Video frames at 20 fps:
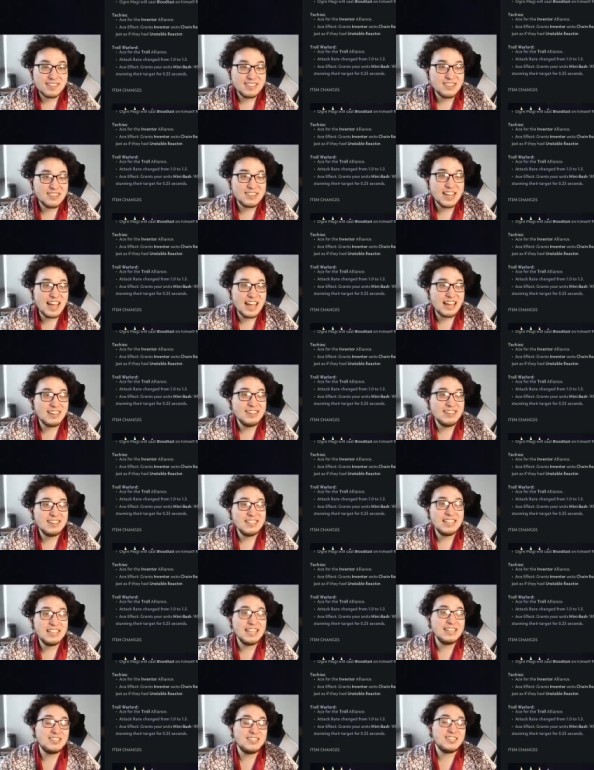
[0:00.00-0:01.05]
Okay.
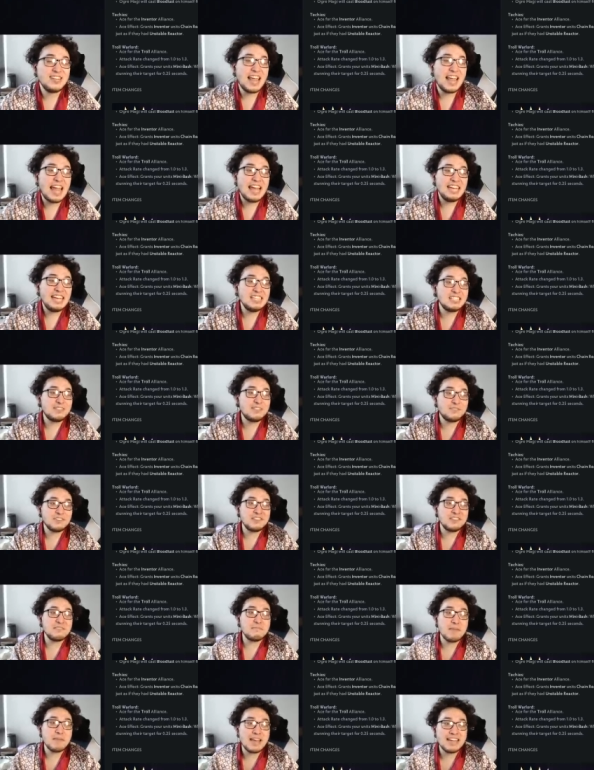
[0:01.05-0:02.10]
Lich. Ace for
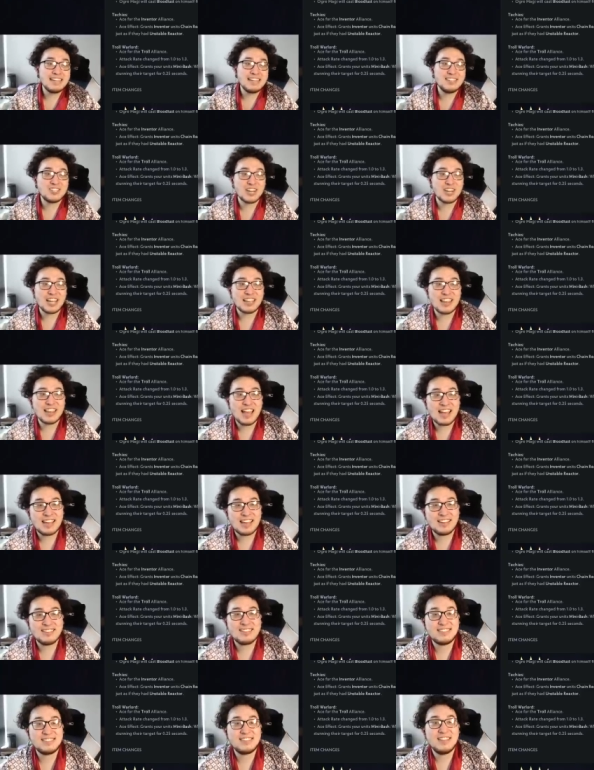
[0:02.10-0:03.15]
the Mage
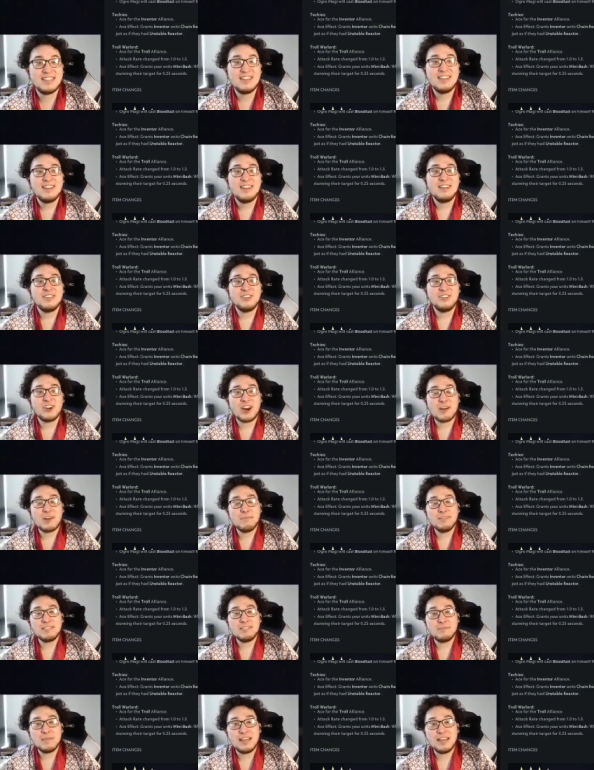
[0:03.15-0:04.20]
Alliance. Your
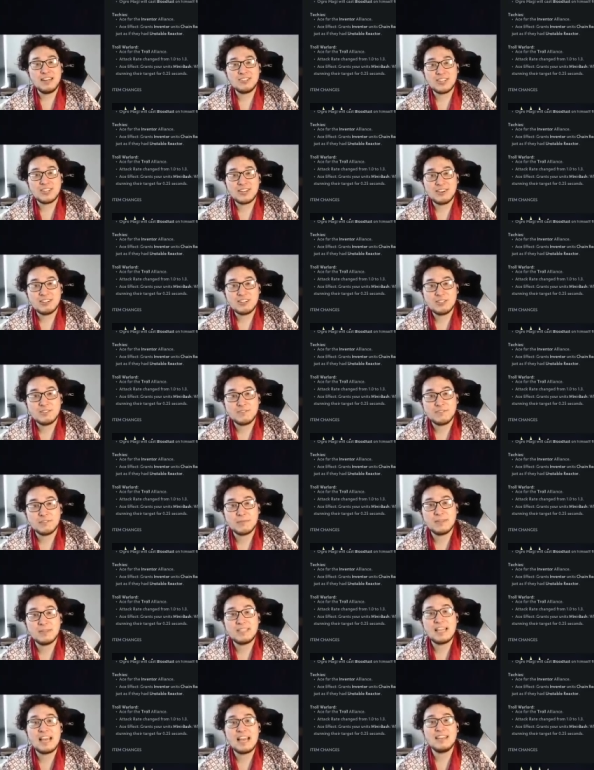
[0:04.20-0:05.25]
army's mana generation from
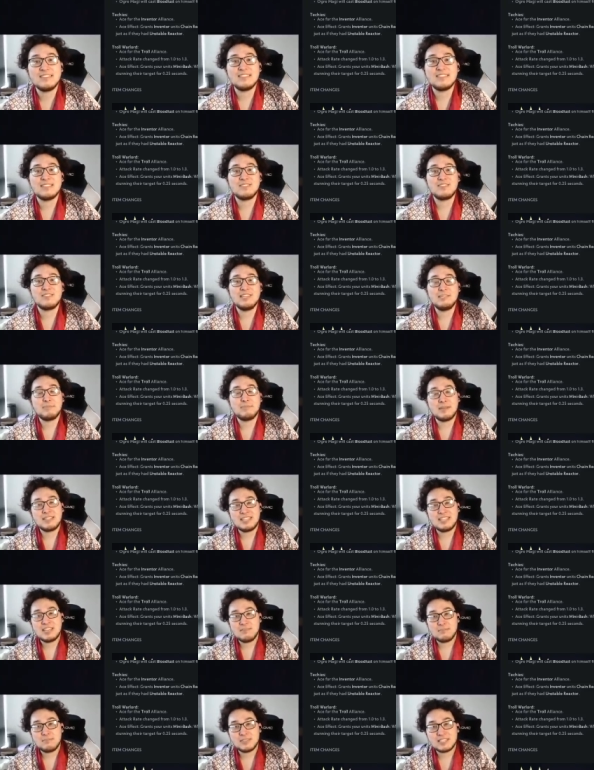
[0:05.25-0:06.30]
attacks is increased by
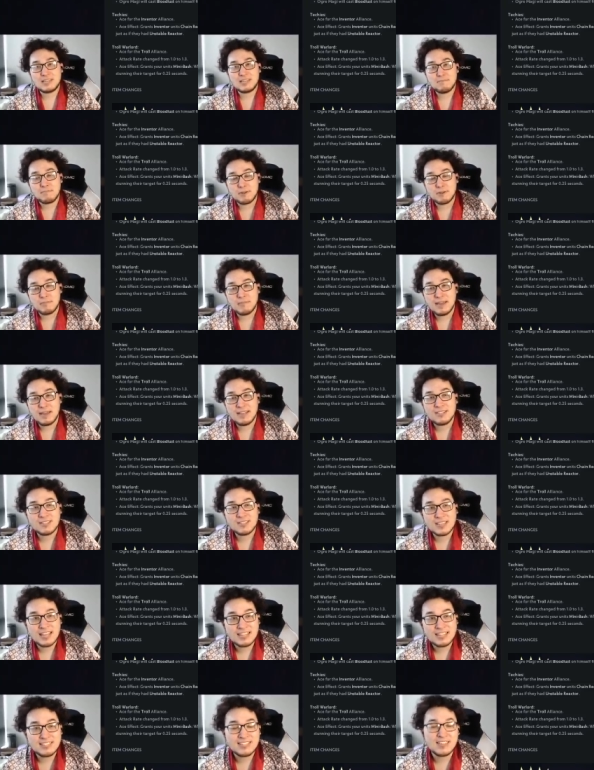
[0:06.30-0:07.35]
10% per Mage
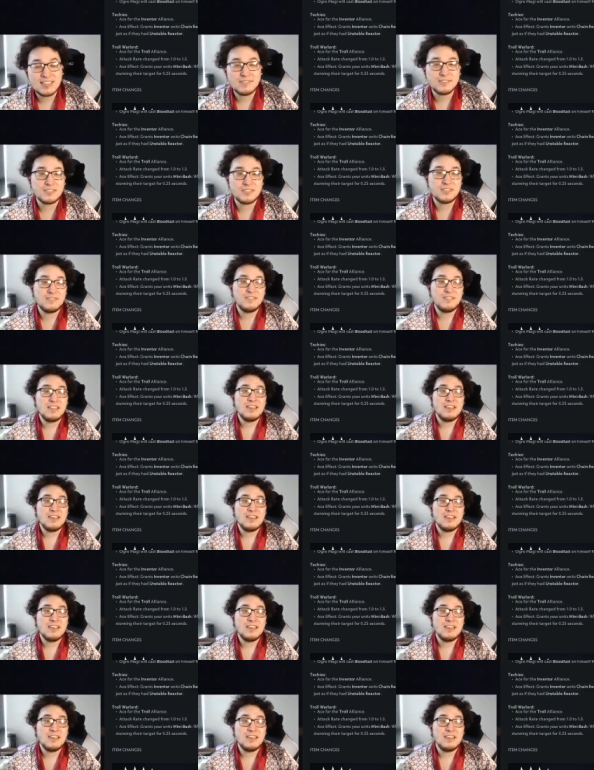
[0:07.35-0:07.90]
Alliance level.